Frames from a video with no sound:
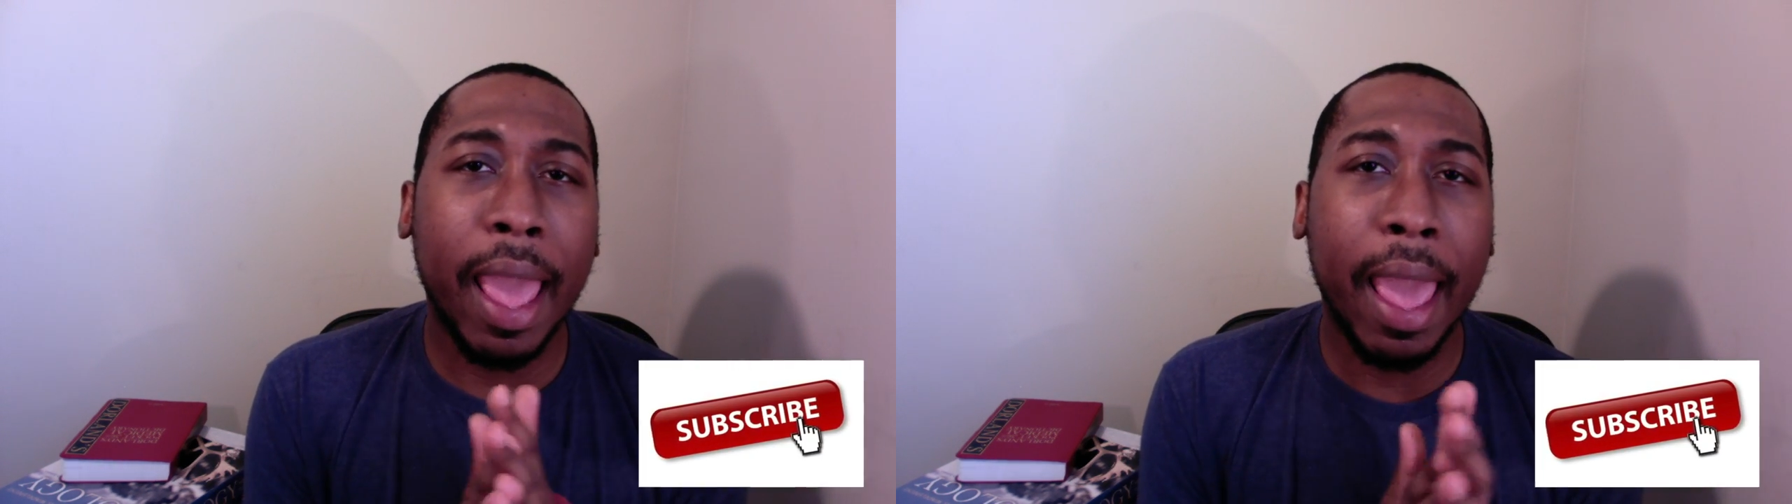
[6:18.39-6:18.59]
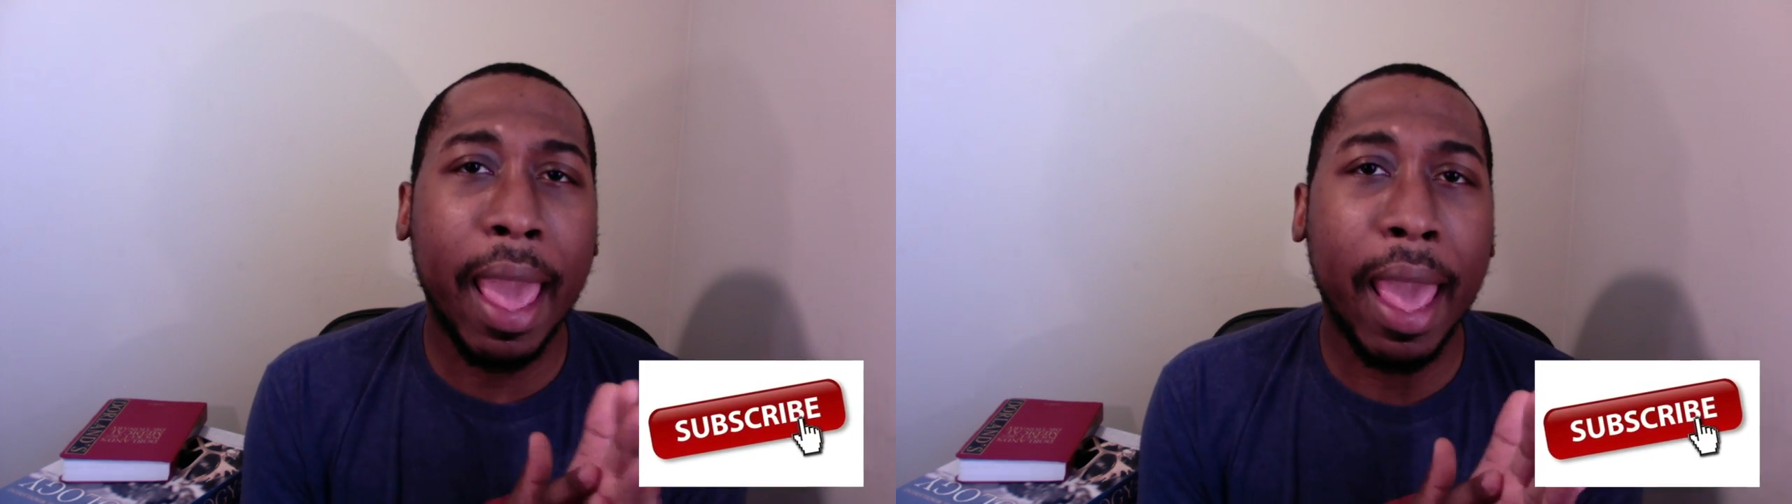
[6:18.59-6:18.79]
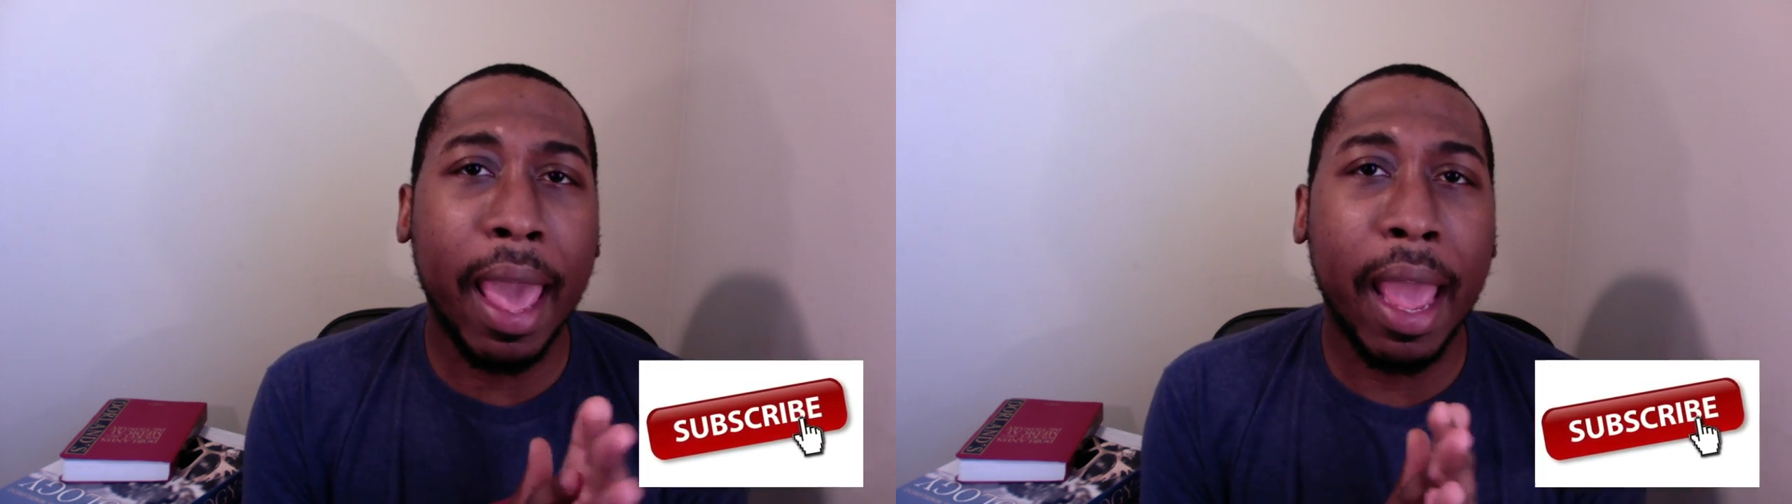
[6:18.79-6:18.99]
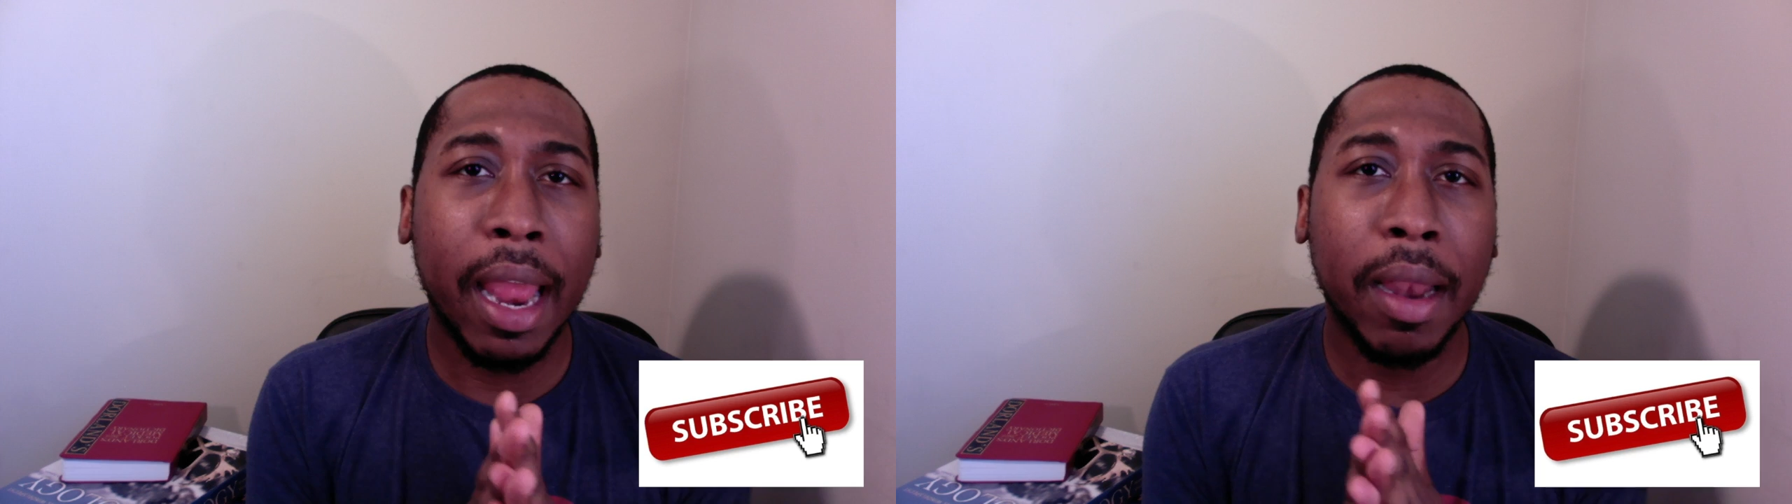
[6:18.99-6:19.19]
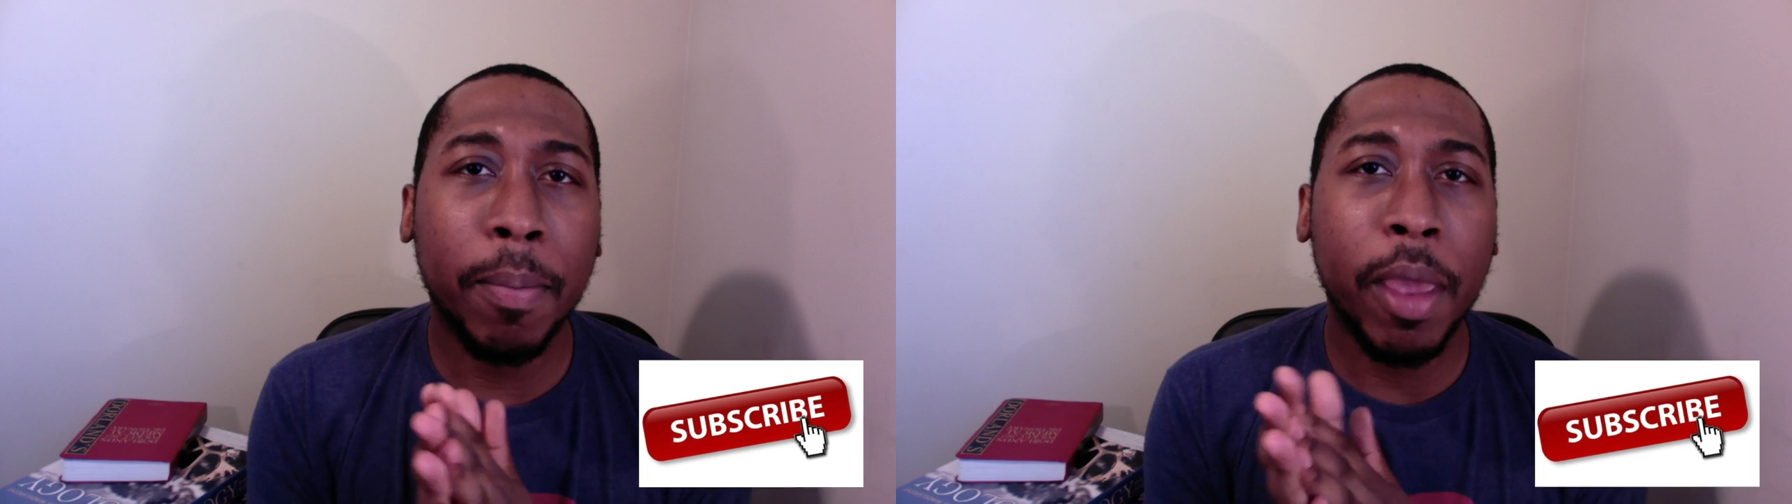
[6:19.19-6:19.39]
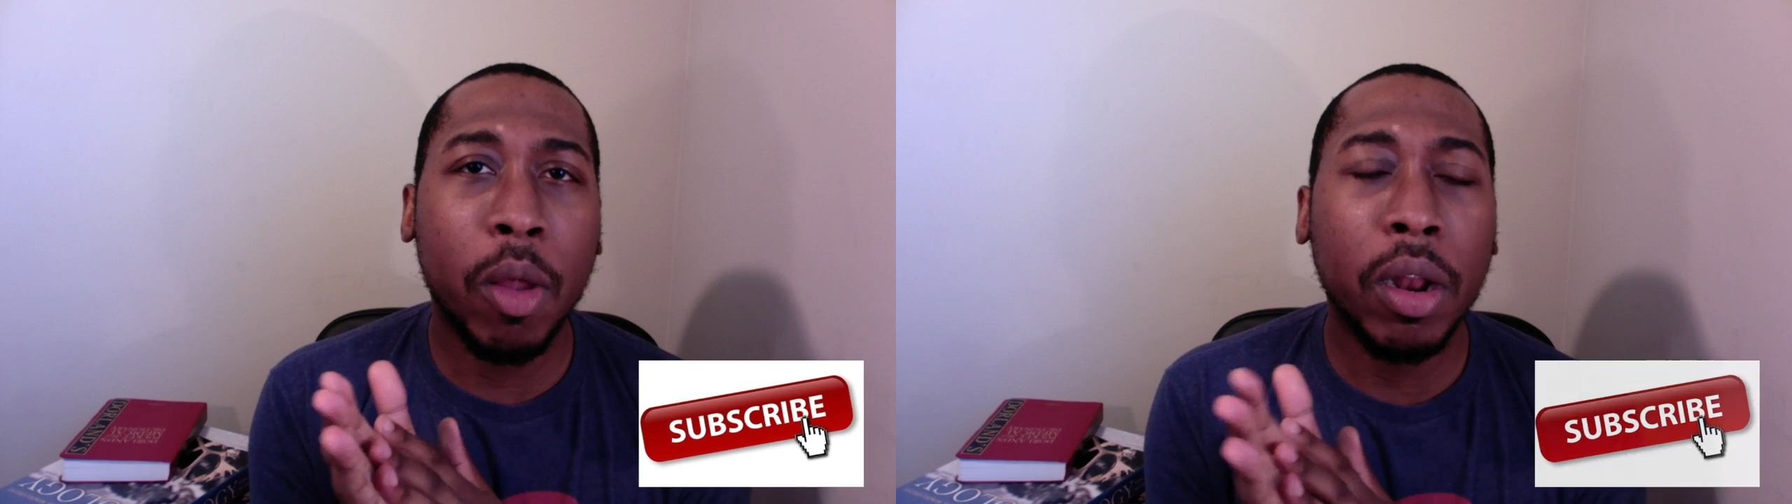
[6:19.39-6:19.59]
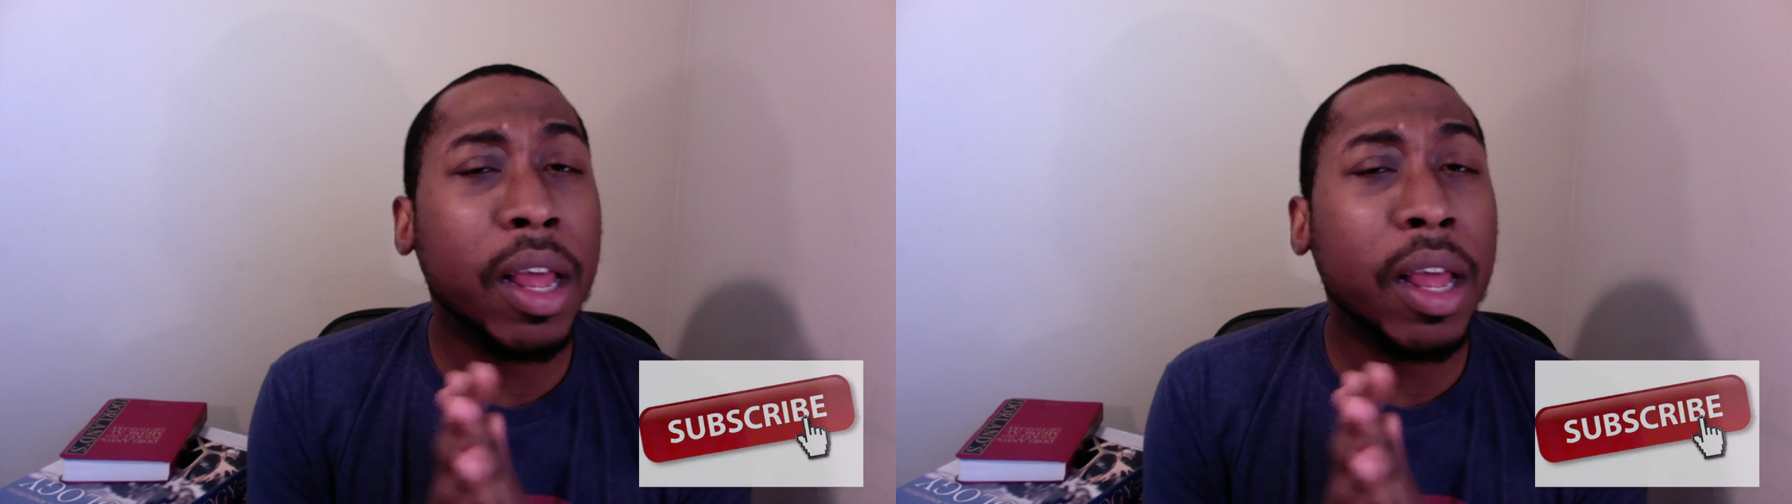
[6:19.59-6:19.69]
and be on the